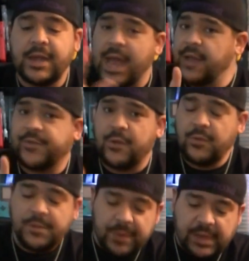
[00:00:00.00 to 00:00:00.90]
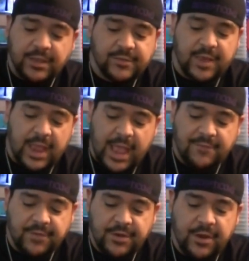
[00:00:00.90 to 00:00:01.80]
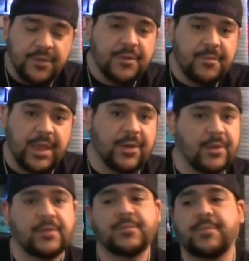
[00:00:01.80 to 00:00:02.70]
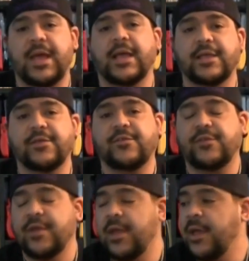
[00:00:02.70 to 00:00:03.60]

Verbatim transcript: not only because I have another mail package,